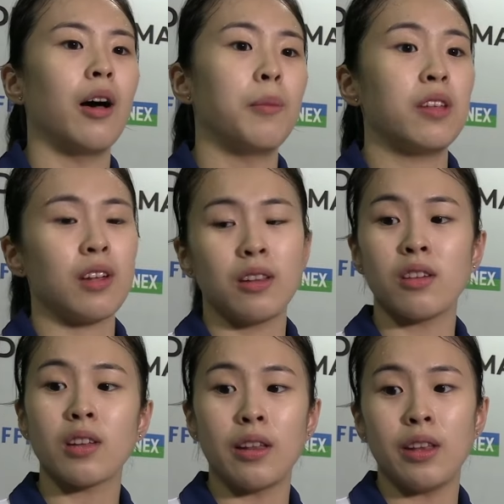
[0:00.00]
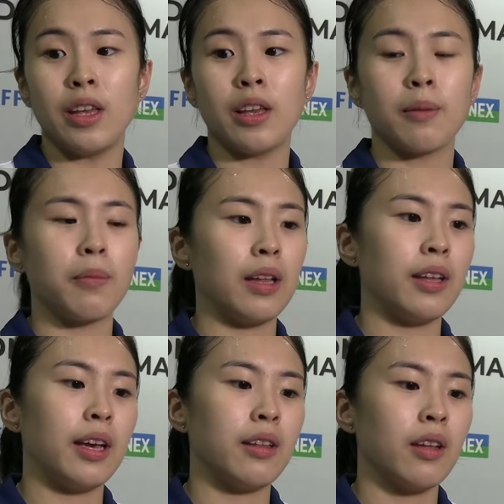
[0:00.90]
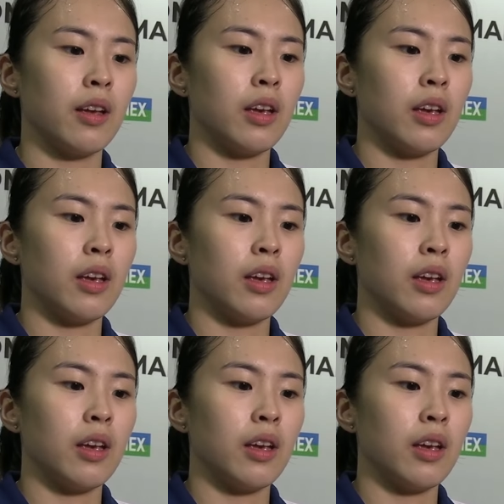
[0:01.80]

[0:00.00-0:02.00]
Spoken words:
misunderstanding, but then